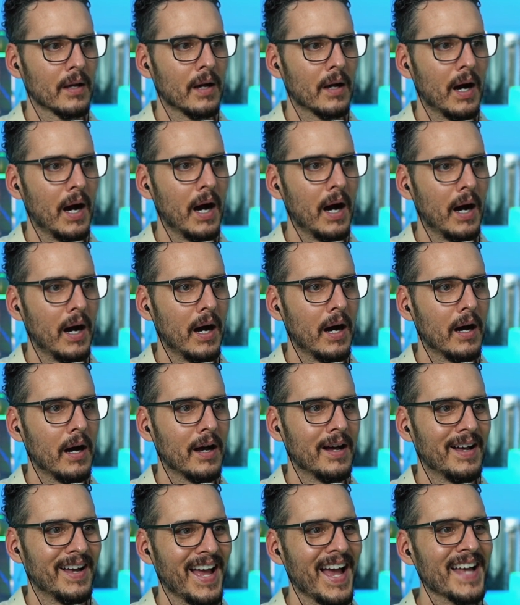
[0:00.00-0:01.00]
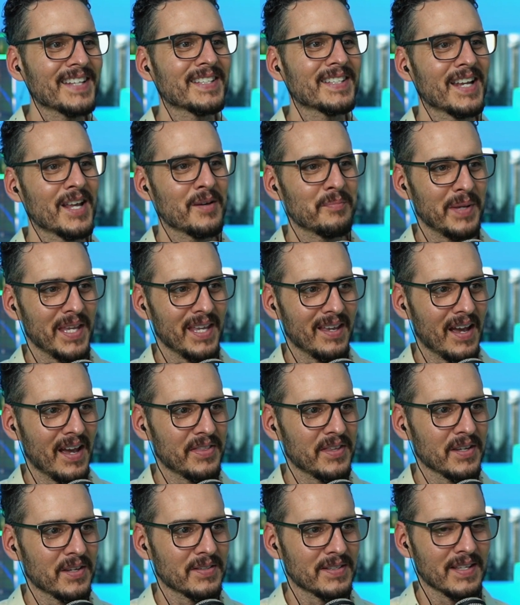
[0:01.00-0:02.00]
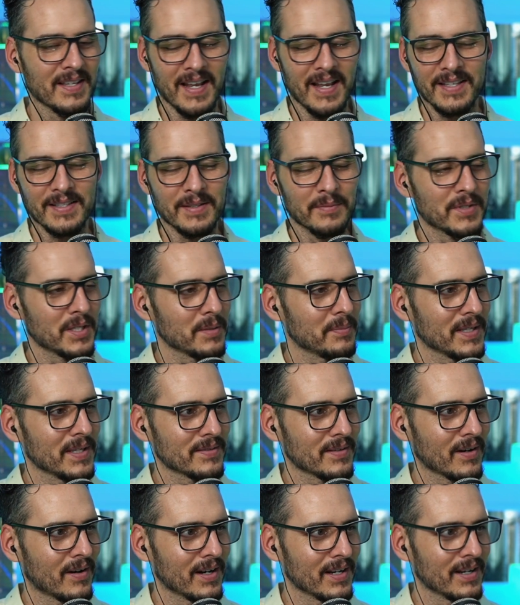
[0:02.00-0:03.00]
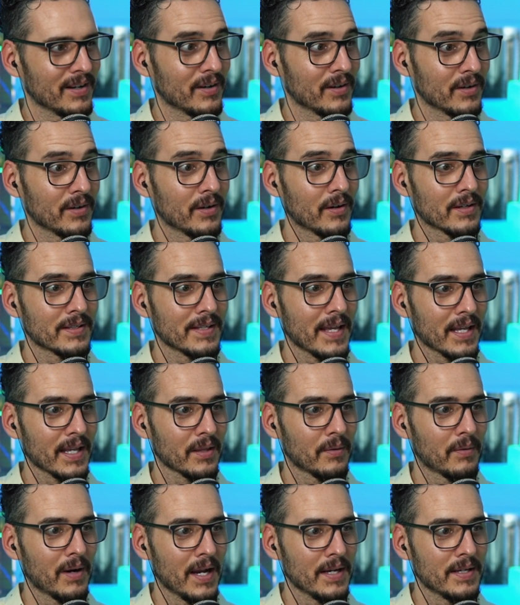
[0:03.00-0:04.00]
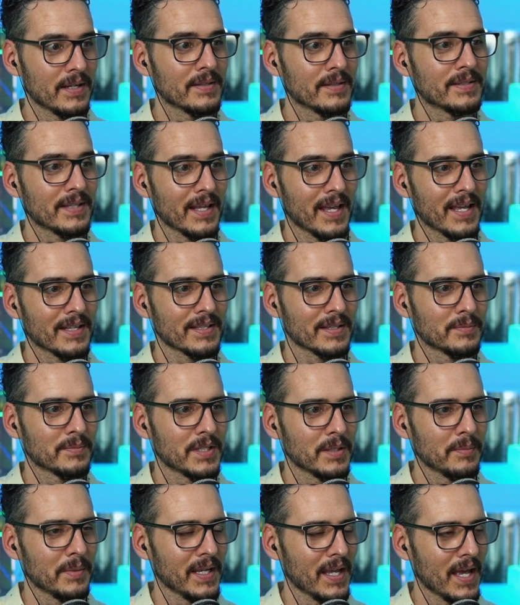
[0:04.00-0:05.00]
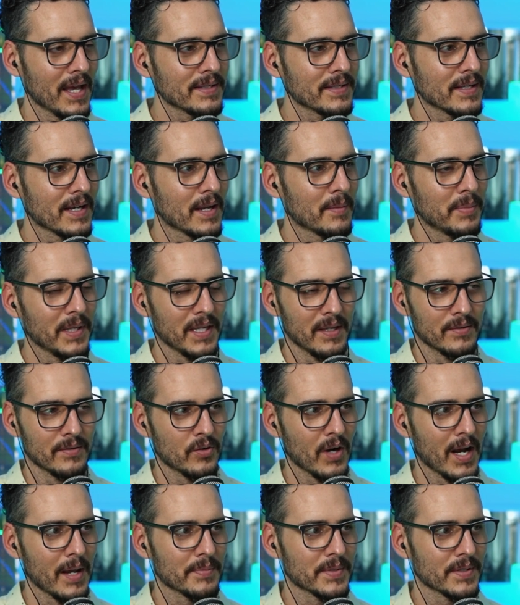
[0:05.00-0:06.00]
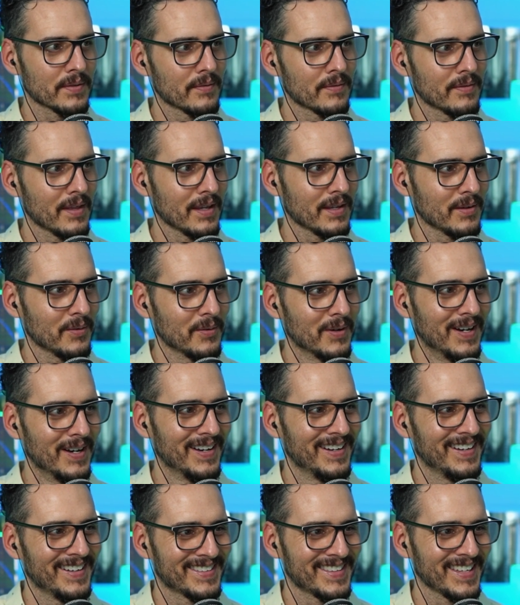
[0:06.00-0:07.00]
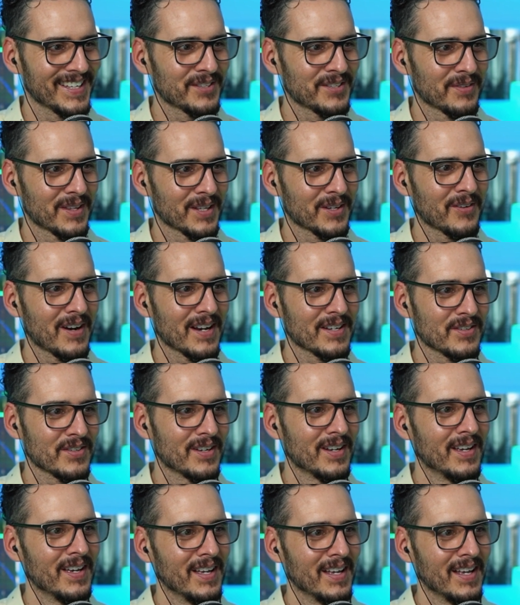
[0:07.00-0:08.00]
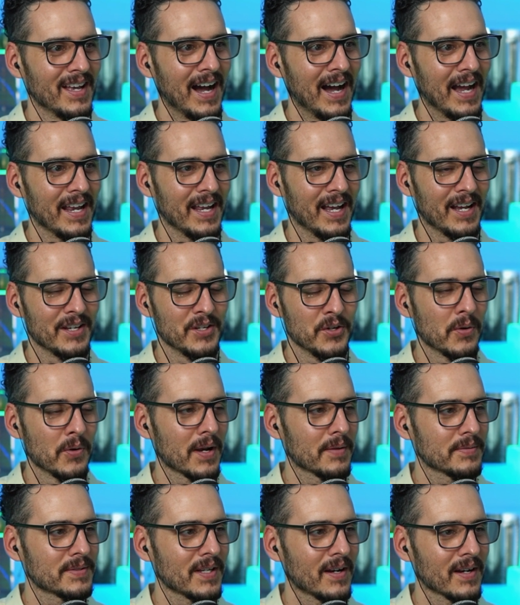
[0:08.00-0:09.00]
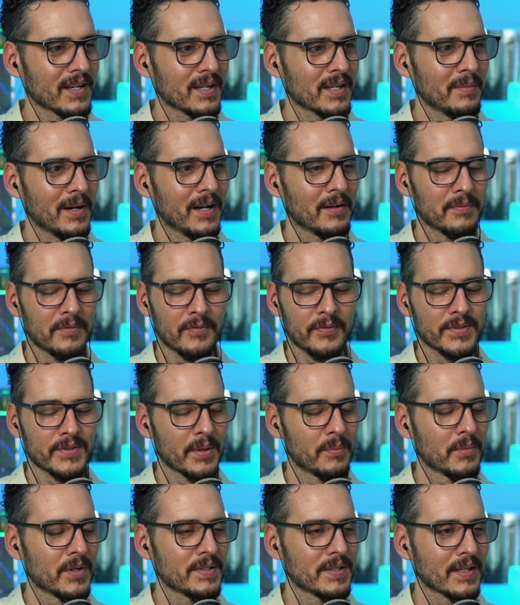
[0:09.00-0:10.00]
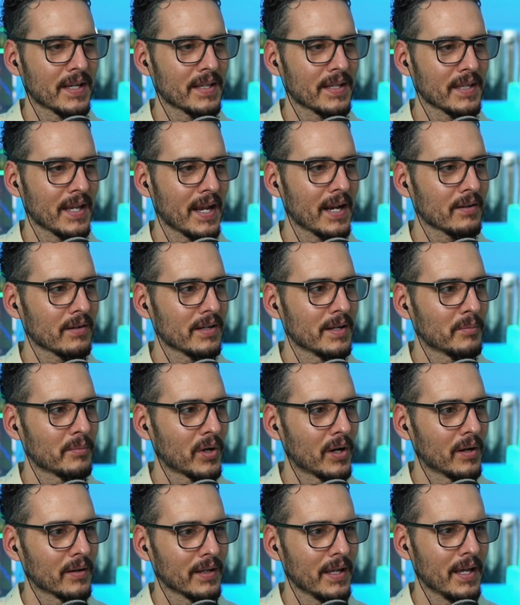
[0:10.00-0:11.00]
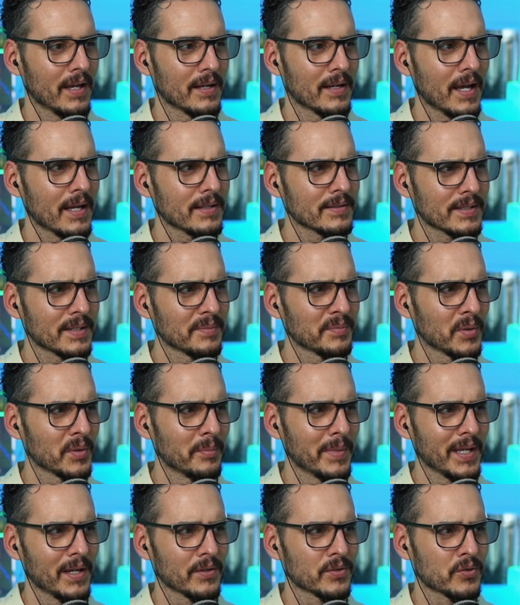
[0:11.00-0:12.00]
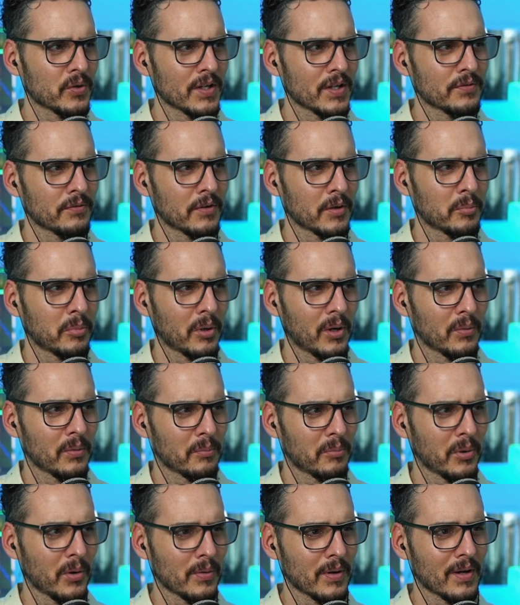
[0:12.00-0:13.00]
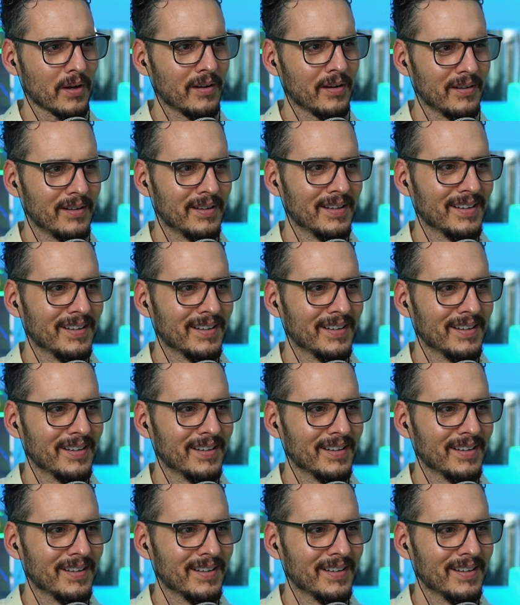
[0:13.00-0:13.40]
SNMP, I think you said SMTP. Sorry, you're exactly right. I did say SMTP. SNMP traps. Thank you. Thanks for the correction. I knew what I was talking about. For some reason, got the acronym wrong. Yeah, not simple mail transfer protocol.